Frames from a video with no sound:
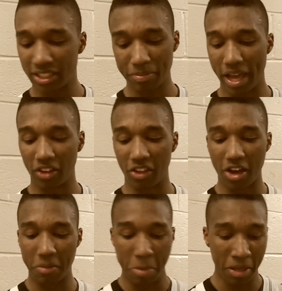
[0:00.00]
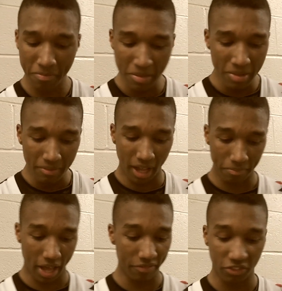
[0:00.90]
it's meant a lot.
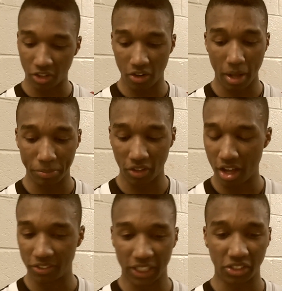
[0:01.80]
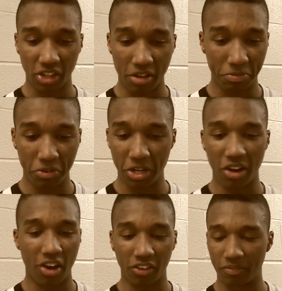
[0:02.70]
I, have grown up a lot since sophomore
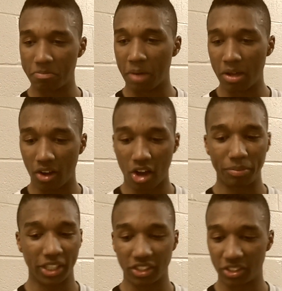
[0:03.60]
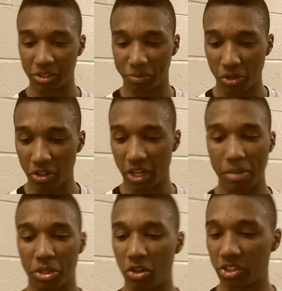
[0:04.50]
year, all, all because of this
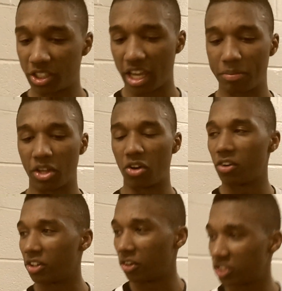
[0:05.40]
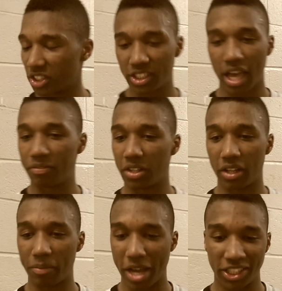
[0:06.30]
program, Coach Dame, the whole coaching staff,
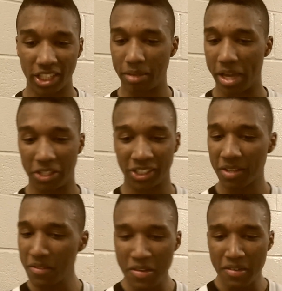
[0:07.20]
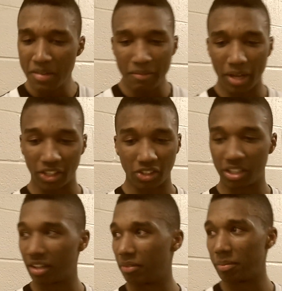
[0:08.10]
and my teammates. I
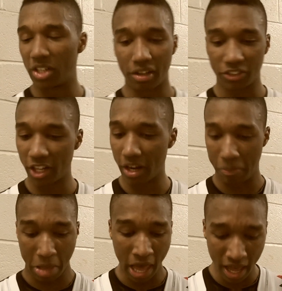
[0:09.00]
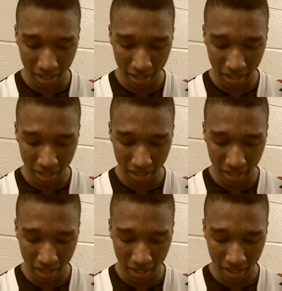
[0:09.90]
couldn't give them enough credit.